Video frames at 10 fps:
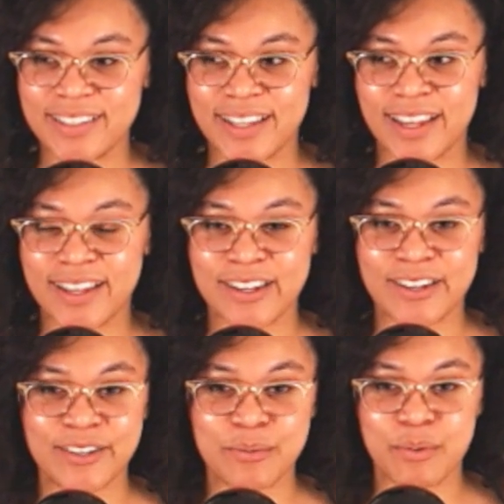I like
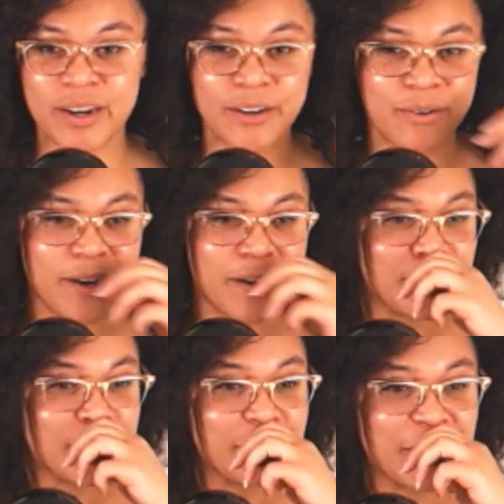uh, Brian
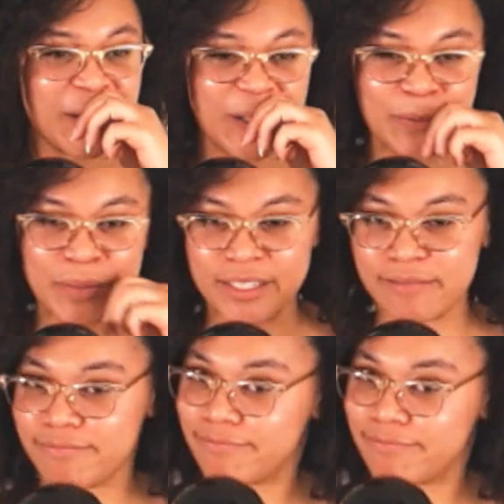Krauss, but I mean,